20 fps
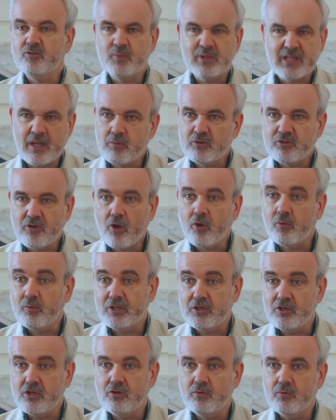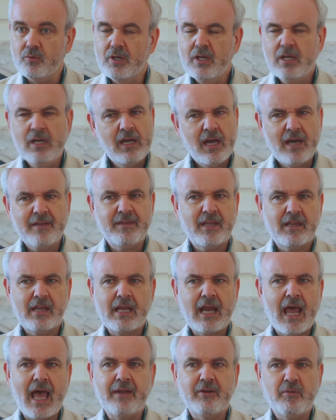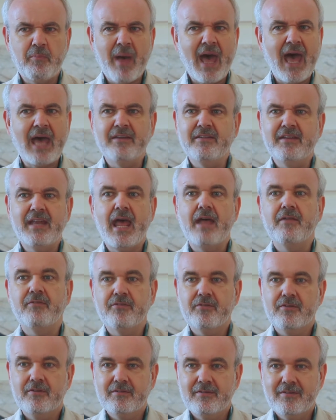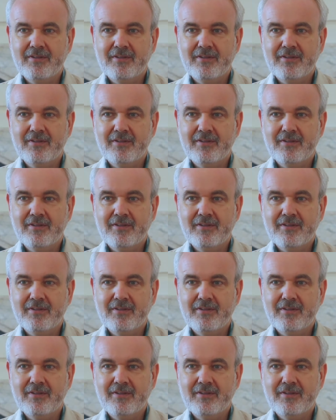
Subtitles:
but that was all we knew, and that they'd had a bad death.